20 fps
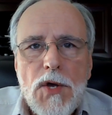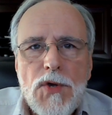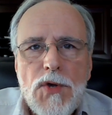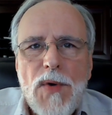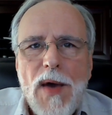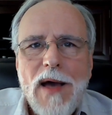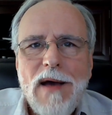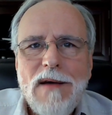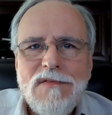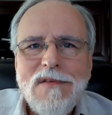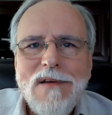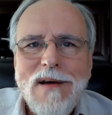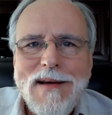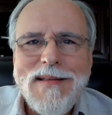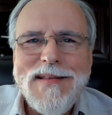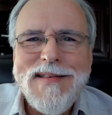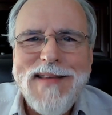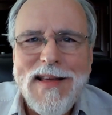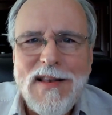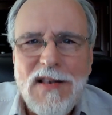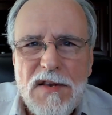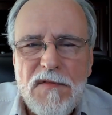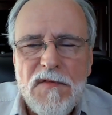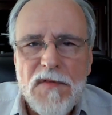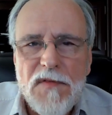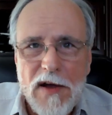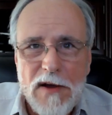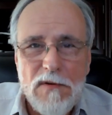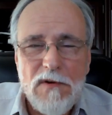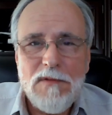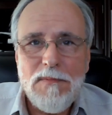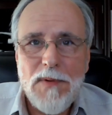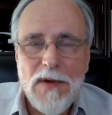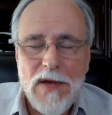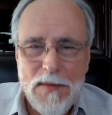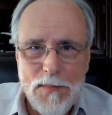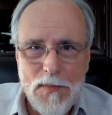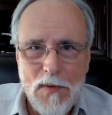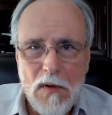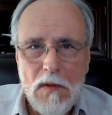You have to identify with
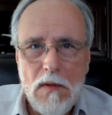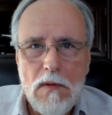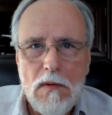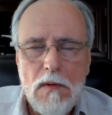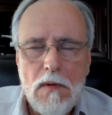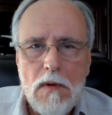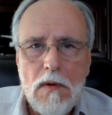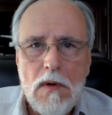people.